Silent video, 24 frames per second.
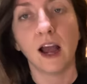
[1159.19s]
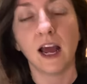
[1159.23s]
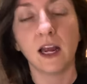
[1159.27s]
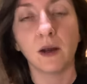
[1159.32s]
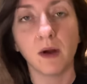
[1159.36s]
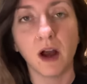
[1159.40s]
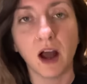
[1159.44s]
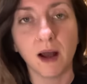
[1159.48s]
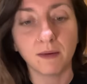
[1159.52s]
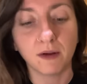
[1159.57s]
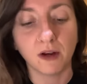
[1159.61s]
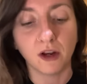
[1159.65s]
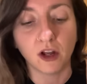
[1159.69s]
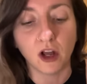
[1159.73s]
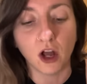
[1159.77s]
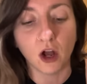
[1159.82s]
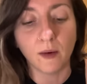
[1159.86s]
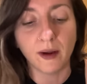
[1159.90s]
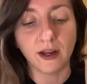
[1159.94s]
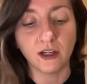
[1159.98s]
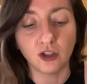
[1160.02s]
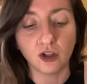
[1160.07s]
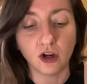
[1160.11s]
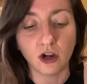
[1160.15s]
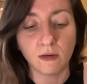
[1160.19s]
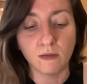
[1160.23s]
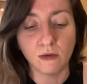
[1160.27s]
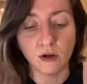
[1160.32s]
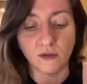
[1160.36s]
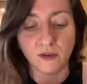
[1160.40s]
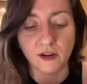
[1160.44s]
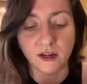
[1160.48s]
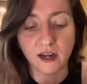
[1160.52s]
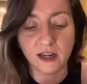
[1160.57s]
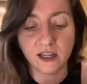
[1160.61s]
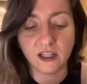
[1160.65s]
Anyway, I'm going to go enjoy a
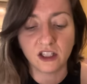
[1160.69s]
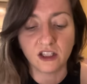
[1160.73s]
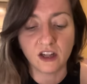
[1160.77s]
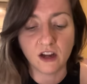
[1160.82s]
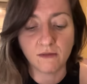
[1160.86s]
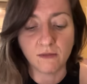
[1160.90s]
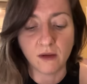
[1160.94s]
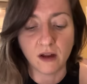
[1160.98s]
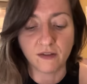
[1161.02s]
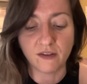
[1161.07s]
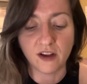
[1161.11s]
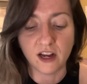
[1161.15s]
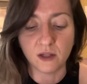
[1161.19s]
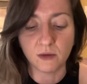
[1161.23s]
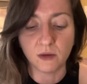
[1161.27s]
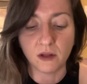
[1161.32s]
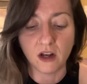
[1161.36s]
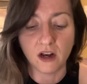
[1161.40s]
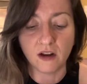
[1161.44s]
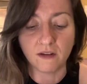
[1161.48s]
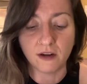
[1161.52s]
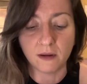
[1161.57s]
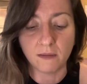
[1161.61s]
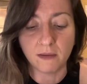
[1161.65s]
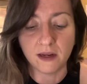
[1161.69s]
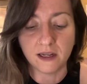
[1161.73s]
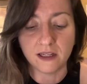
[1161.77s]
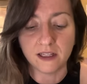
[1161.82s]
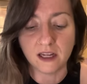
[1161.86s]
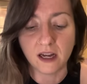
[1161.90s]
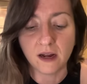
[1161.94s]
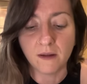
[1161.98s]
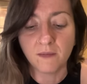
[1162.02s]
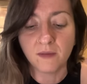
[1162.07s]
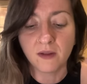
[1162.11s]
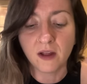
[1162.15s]
movie night, stuff my face with a lovely
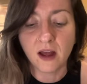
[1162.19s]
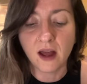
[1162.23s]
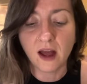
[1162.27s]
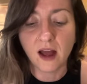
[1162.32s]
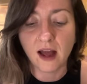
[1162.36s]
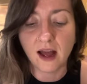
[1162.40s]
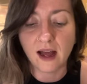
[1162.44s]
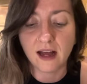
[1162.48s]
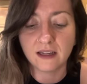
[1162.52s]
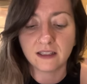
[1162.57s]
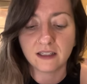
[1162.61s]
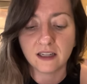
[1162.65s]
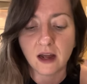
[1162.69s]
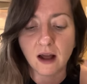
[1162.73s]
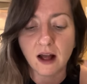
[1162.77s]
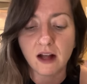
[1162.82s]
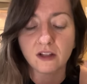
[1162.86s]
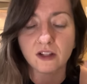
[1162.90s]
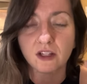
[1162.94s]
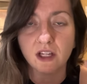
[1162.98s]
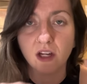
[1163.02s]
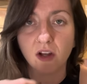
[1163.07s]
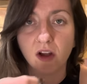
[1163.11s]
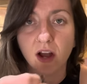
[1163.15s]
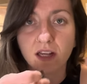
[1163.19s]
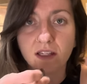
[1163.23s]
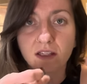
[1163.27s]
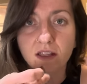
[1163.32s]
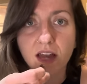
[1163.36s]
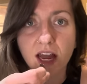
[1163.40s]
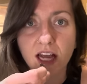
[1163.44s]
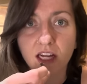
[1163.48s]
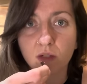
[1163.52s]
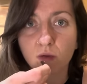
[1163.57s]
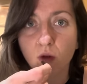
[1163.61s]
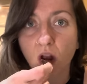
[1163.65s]
pizza, and uh, I'll see you guys in the
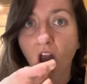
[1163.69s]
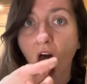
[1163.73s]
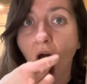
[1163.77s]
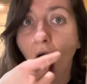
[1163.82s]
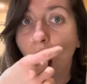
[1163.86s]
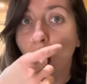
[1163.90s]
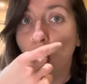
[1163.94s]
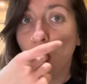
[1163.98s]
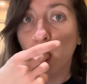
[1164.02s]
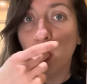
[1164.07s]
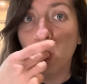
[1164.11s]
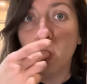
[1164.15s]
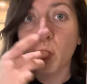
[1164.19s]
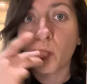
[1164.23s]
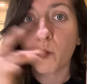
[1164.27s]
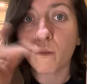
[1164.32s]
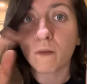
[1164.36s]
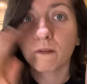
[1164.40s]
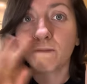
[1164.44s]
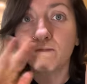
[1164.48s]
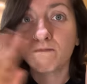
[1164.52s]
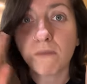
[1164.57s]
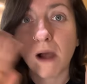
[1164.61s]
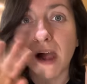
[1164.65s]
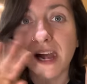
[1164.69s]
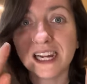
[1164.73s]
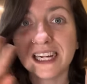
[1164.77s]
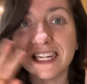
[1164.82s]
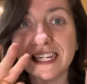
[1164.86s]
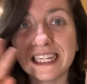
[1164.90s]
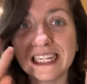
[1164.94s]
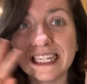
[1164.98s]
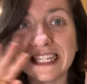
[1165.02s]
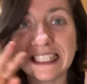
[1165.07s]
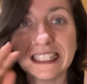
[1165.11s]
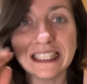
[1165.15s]
next one.
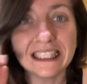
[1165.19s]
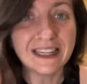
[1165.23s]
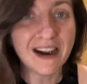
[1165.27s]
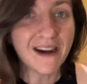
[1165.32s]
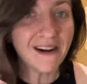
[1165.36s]
Bye.